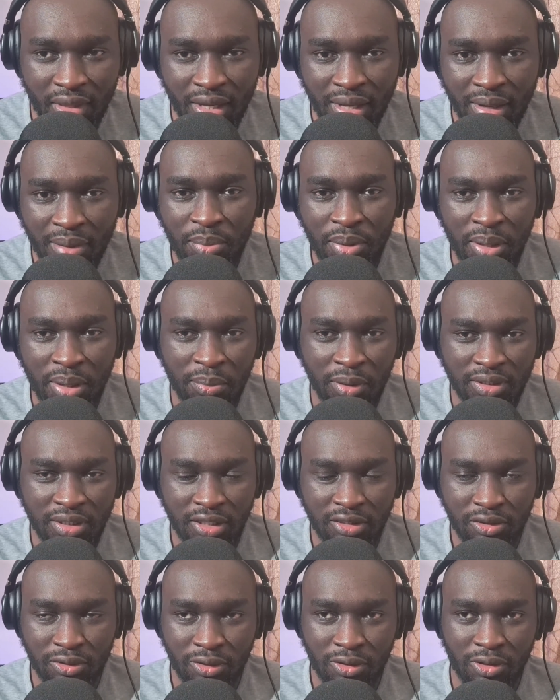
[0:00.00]
Pep has
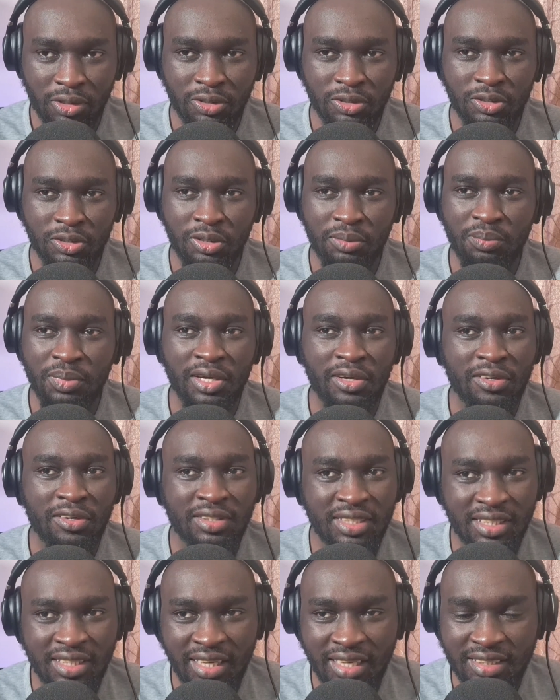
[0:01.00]
a solution,
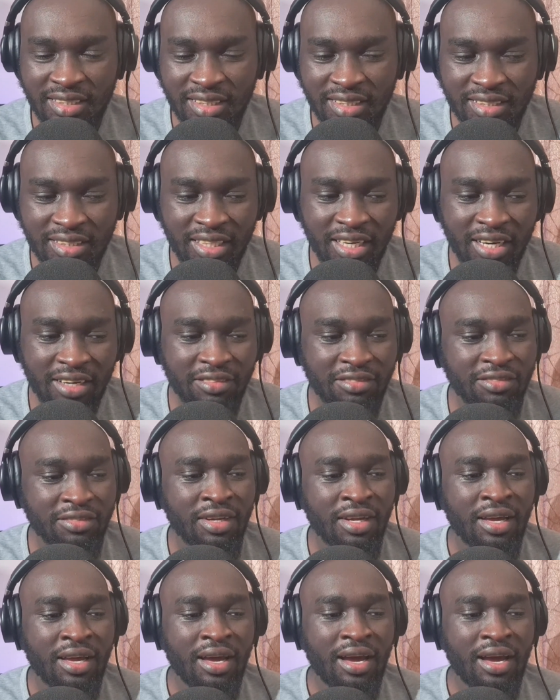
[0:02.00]
because he doesn't have.